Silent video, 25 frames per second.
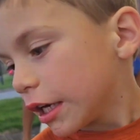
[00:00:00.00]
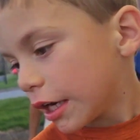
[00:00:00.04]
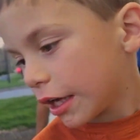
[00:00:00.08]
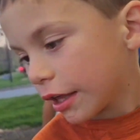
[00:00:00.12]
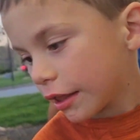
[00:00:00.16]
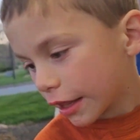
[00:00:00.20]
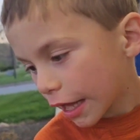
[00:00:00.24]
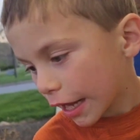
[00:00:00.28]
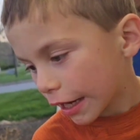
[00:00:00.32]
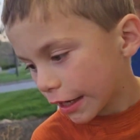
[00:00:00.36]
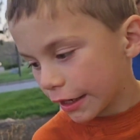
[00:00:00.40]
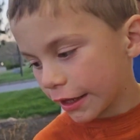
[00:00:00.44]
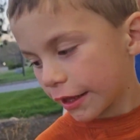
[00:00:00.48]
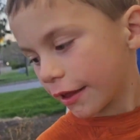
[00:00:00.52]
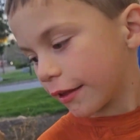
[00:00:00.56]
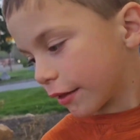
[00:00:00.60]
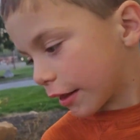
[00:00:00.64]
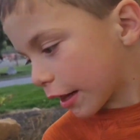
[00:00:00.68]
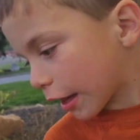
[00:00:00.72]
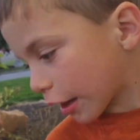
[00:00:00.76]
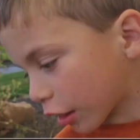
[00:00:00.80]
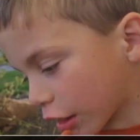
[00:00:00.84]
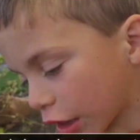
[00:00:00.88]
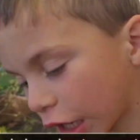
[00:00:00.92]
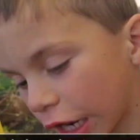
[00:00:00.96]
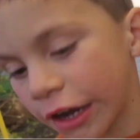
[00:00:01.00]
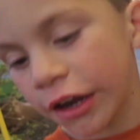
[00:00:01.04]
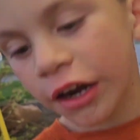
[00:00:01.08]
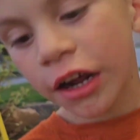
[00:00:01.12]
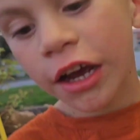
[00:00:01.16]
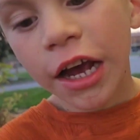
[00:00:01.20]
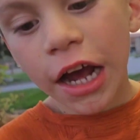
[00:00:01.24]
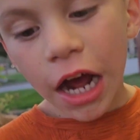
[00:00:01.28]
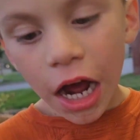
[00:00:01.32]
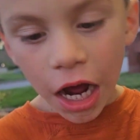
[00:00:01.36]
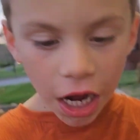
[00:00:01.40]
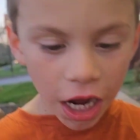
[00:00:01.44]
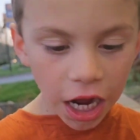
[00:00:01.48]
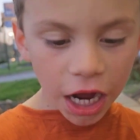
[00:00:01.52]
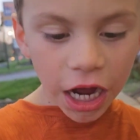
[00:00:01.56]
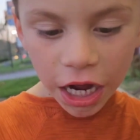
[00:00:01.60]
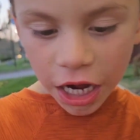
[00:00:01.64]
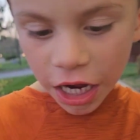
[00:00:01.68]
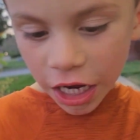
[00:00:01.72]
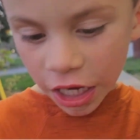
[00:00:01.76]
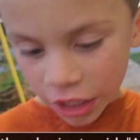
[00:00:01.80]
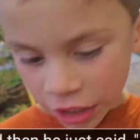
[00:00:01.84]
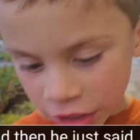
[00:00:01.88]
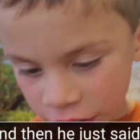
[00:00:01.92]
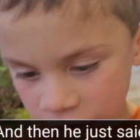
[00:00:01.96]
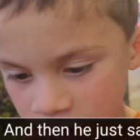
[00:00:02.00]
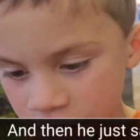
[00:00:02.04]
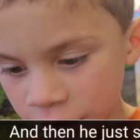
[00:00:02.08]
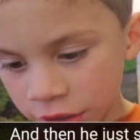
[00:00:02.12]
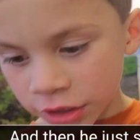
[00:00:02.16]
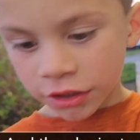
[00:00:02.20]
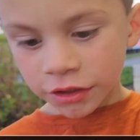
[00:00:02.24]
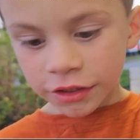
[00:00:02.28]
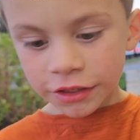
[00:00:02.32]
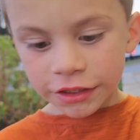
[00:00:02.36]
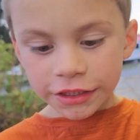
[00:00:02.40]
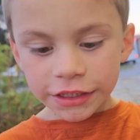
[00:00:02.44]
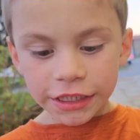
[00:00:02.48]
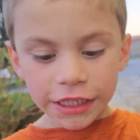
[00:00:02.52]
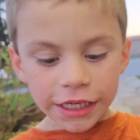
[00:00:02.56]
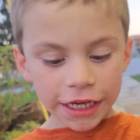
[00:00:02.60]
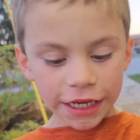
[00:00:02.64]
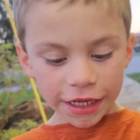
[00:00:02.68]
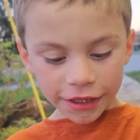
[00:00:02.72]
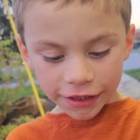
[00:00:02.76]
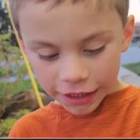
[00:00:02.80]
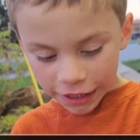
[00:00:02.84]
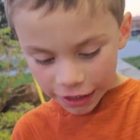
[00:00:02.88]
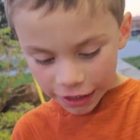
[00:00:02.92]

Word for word: and then he just said, ah. And